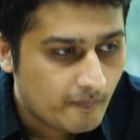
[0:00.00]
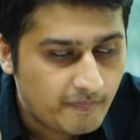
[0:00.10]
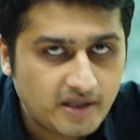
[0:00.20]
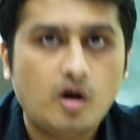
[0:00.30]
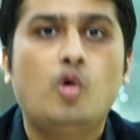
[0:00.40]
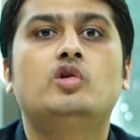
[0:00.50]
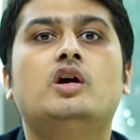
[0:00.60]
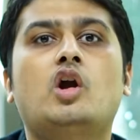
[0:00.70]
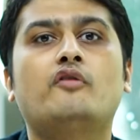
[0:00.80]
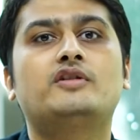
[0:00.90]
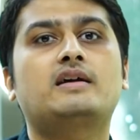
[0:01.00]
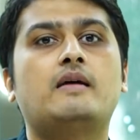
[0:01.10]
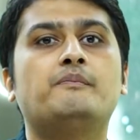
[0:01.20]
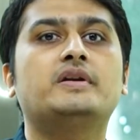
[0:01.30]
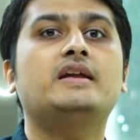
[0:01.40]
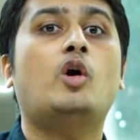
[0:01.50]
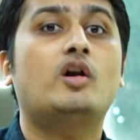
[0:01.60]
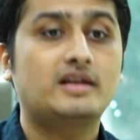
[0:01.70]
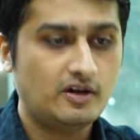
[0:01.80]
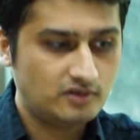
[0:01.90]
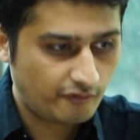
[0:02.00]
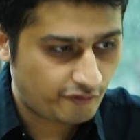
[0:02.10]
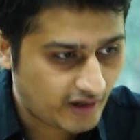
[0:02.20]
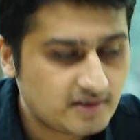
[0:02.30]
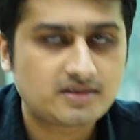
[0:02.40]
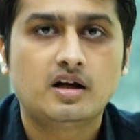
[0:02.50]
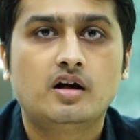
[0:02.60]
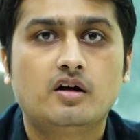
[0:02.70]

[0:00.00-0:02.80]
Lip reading: be the owner of their company or give the funds